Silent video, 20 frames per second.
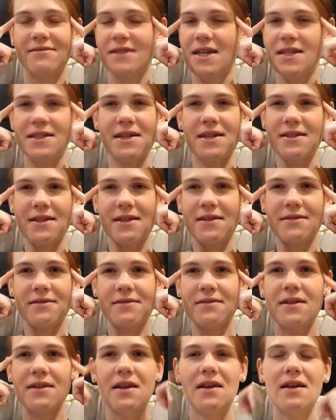It doesn't.
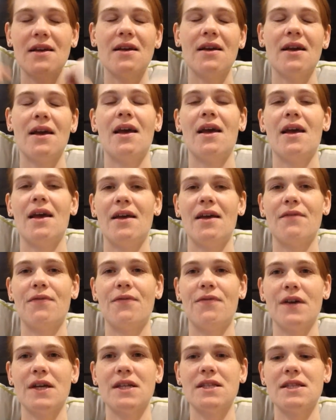It
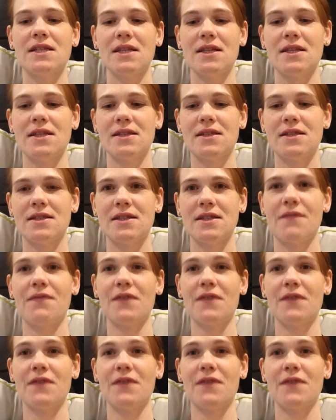fixes